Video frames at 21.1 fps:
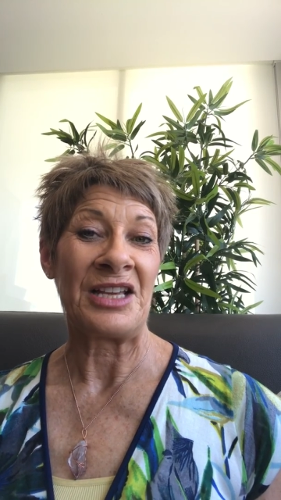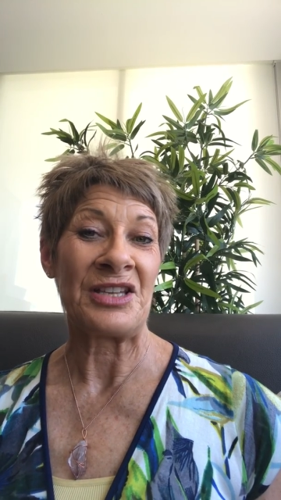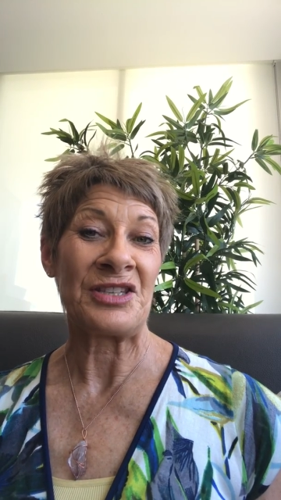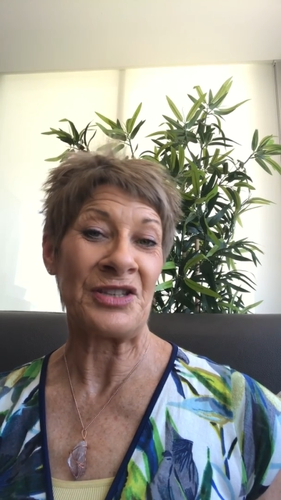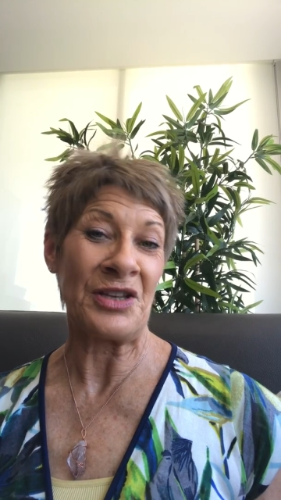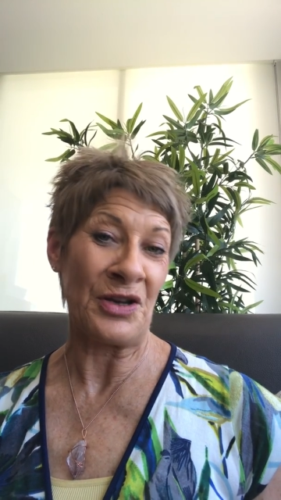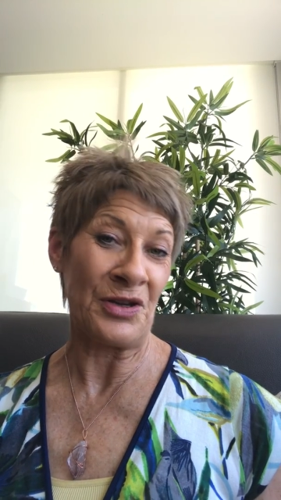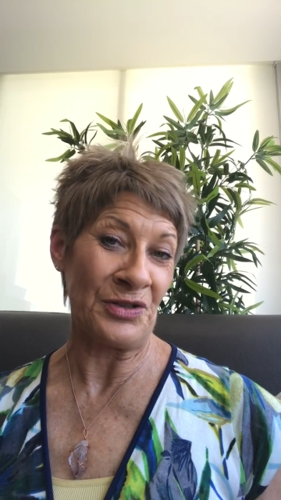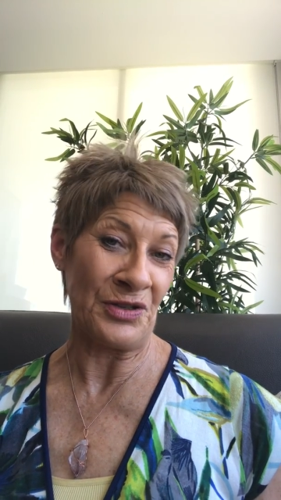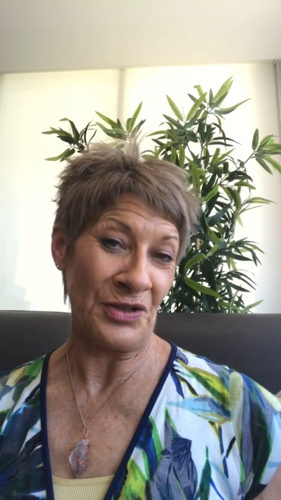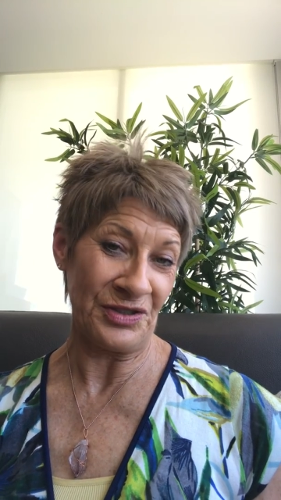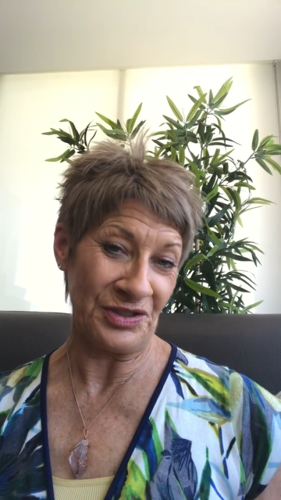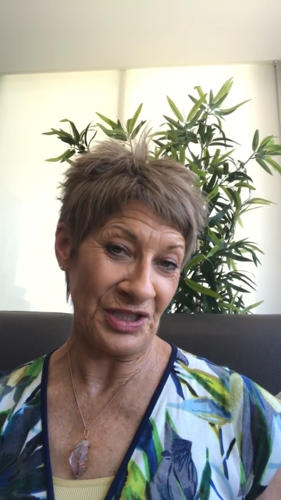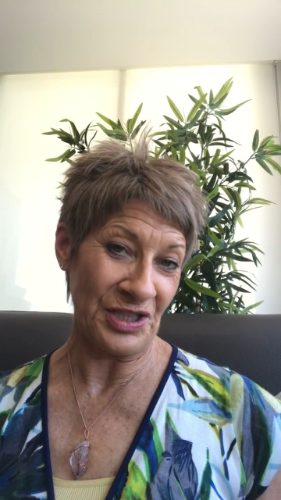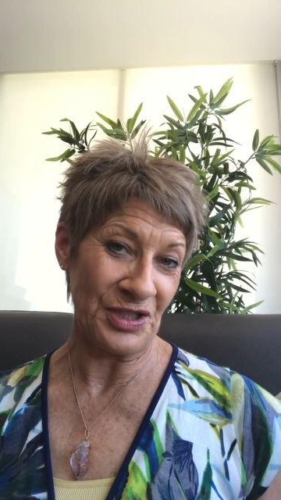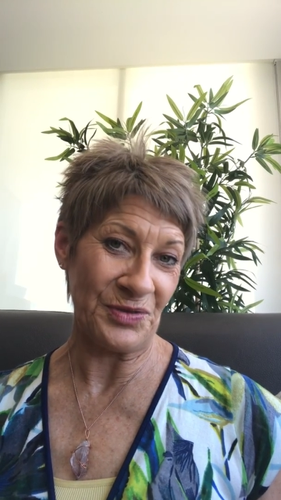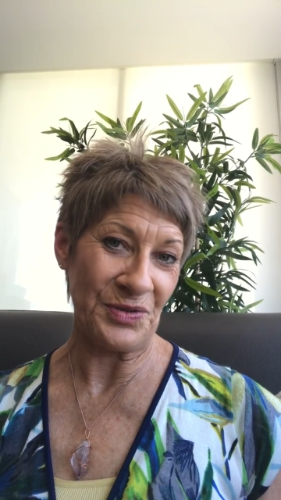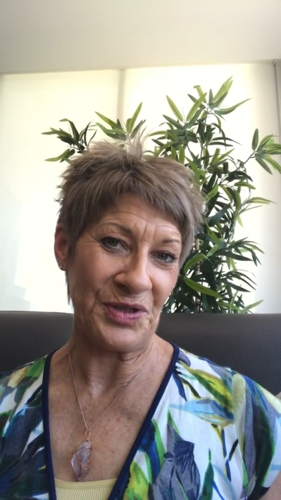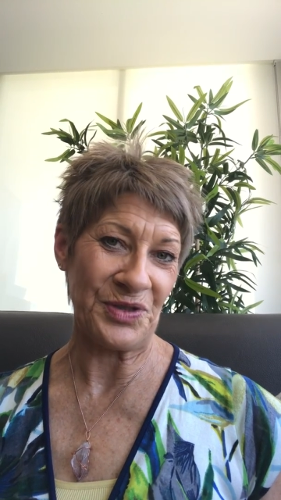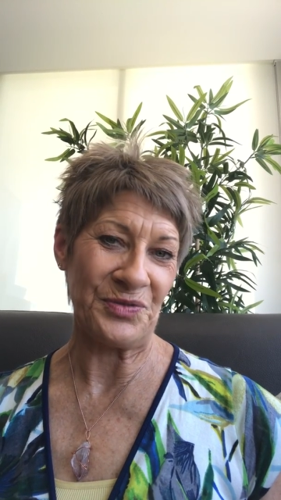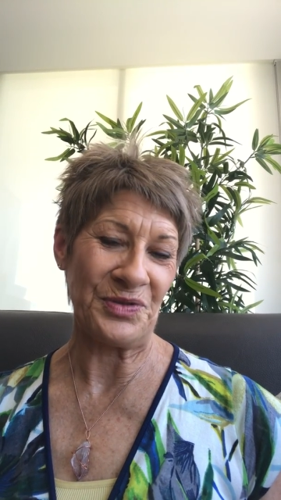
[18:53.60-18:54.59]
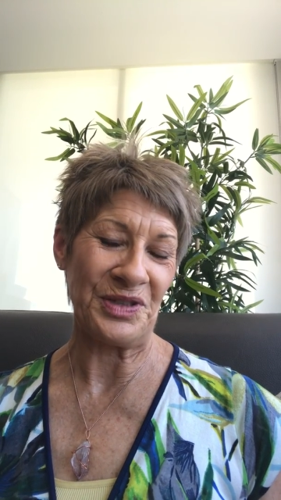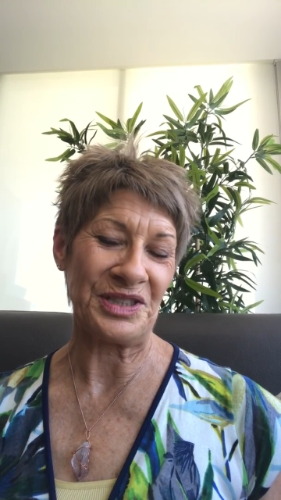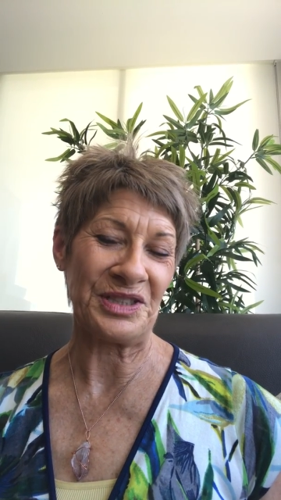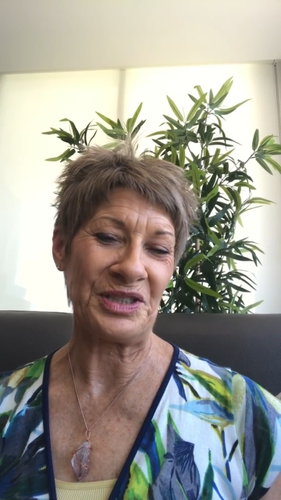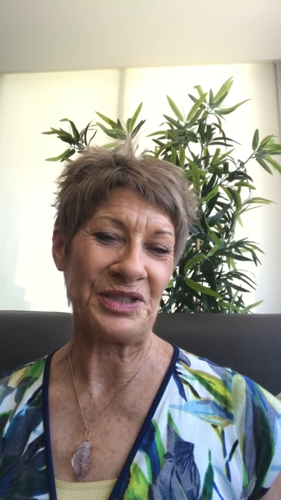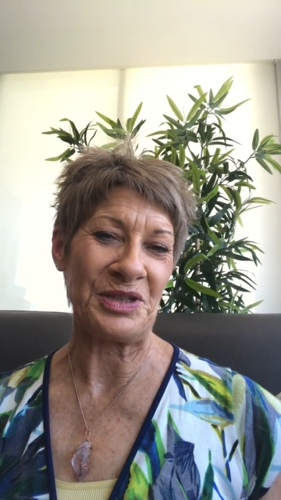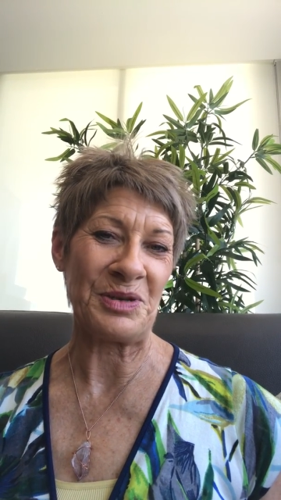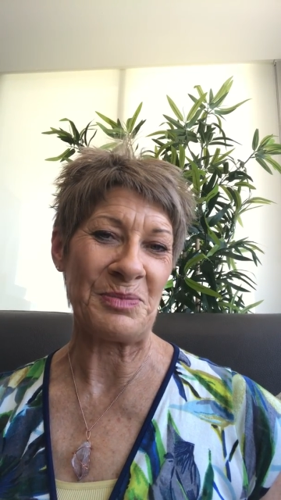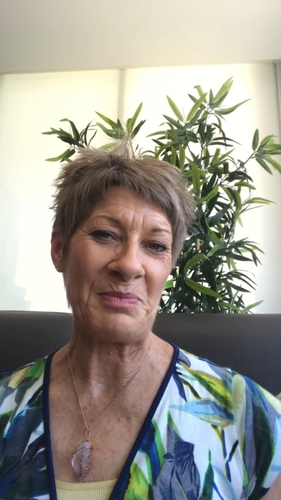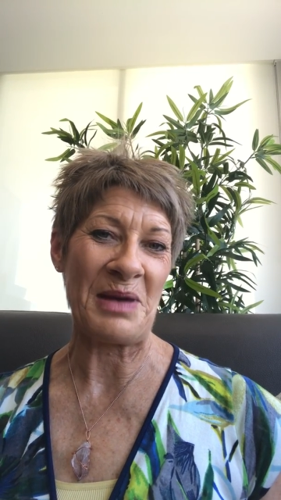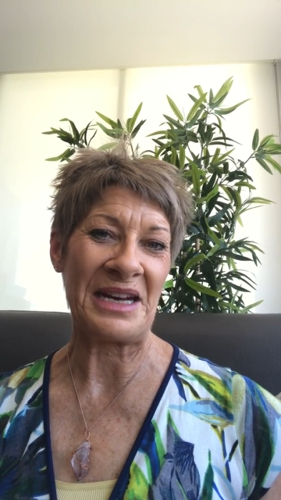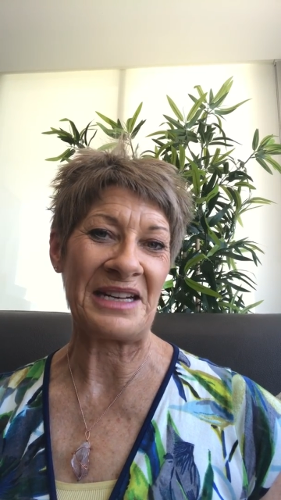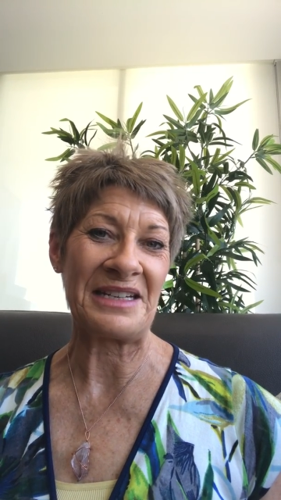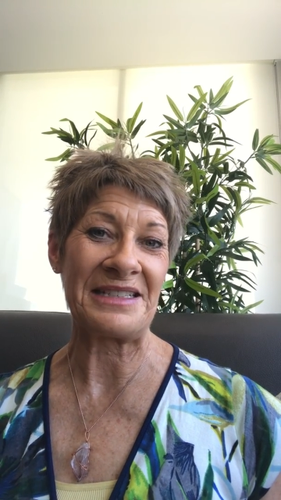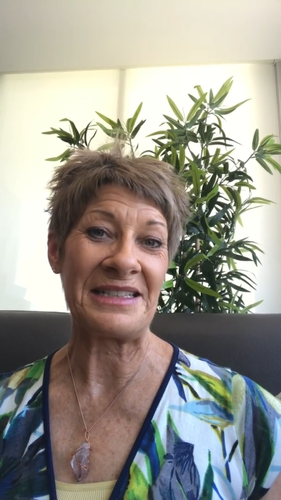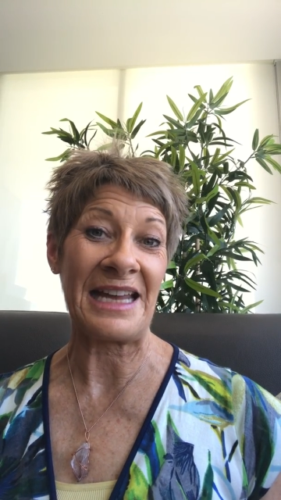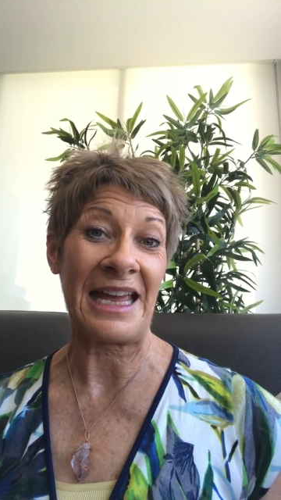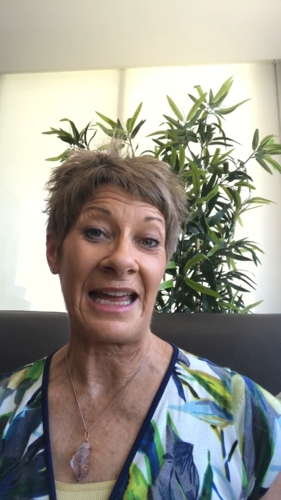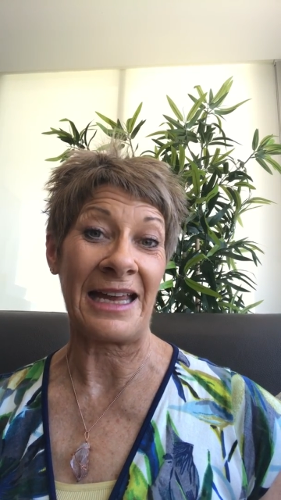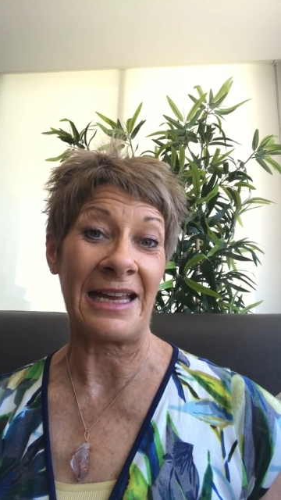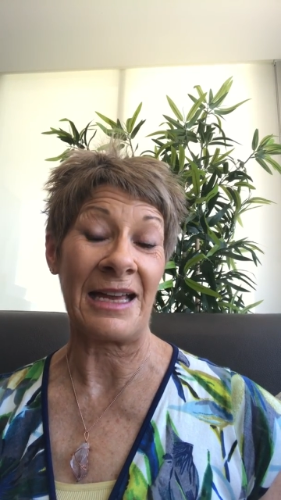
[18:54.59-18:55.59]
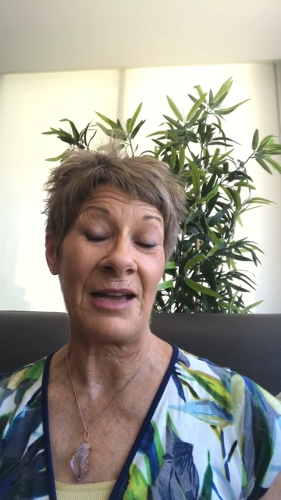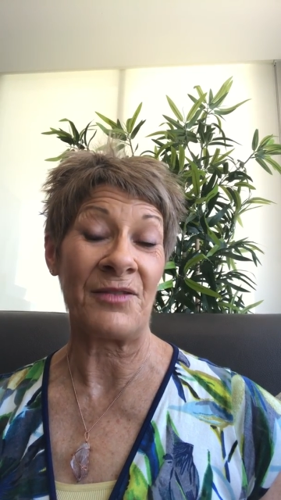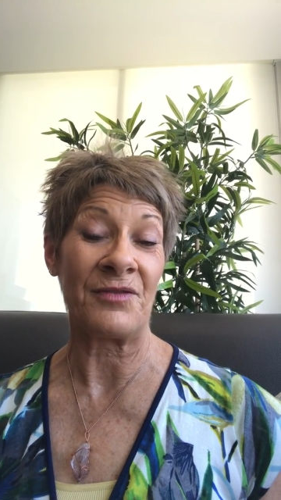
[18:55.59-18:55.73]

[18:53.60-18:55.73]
So, not just restricted to Monday,